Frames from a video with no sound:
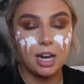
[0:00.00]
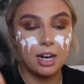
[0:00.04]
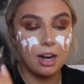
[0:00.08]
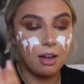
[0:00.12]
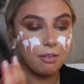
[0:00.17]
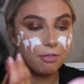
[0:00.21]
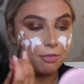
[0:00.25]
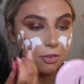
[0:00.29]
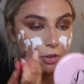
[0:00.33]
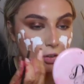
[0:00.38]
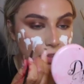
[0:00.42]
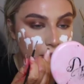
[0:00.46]
and like
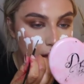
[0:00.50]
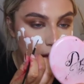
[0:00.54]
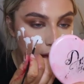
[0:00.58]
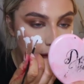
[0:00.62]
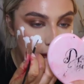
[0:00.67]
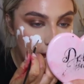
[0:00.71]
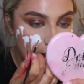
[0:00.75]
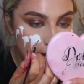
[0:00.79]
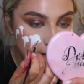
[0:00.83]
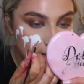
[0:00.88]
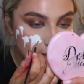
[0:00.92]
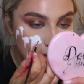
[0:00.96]
for the
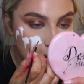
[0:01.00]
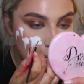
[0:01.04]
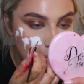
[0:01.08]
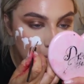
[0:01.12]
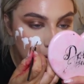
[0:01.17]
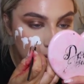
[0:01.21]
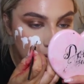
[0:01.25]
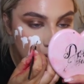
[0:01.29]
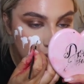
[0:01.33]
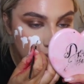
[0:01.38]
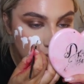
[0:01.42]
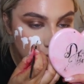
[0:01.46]
eyes, I'm
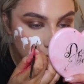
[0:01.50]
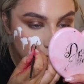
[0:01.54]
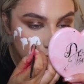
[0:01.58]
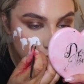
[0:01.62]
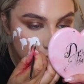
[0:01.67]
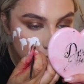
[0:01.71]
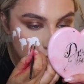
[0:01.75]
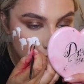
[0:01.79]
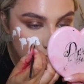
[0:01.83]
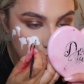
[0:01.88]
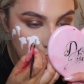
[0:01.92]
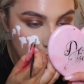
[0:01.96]
literally
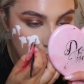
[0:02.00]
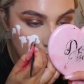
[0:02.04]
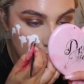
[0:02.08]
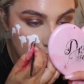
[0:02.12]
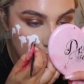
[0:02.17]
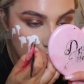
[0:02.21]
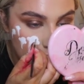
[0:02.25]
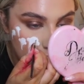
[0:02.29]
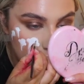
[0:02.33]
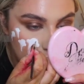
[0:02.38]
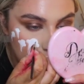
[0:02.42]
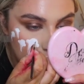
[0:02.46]
just
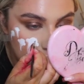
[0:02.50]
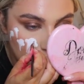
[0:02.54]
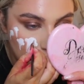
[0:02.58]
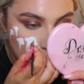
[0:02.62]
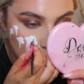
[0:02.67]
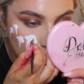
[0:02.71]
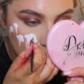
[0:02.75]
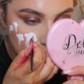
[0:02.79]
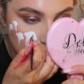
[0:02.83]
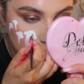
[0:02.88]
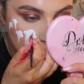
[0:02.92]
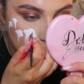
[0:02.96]
gonna
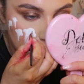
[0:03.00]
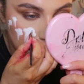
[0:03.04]
dot,